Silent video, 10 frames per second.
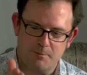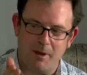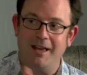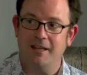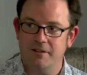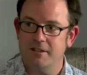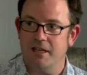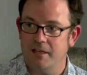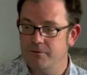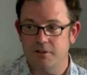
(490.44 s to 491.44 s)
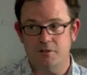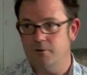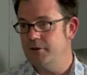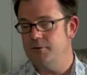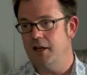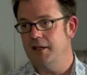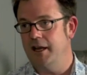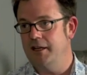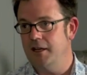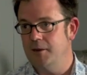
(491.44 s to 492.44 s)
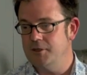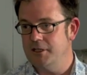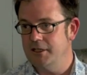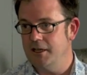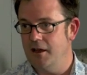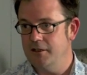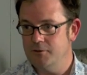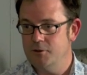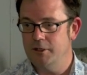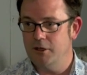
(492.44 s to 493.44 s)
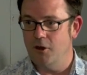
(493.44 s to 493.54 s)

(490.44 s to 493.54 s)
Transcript: back in the day, first of all, there was hardly any clubs here in Cardiff doing